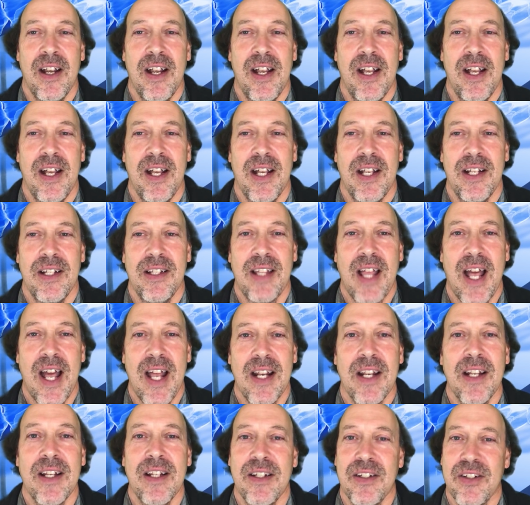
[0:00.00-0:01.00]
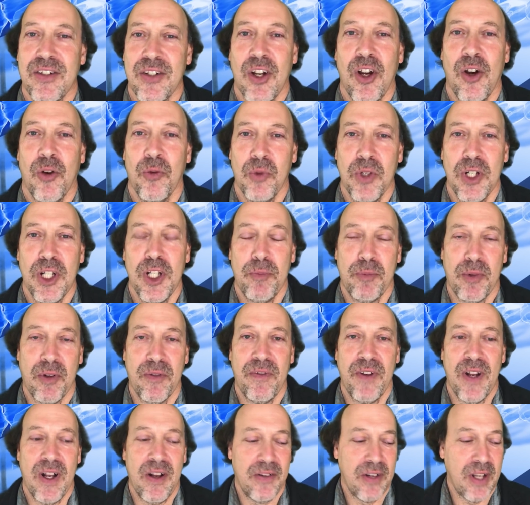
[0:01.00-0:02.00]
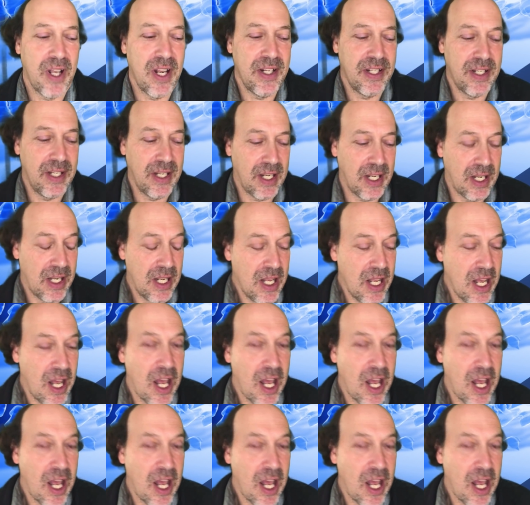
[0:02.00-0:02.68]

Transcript: And that is a really profound idea.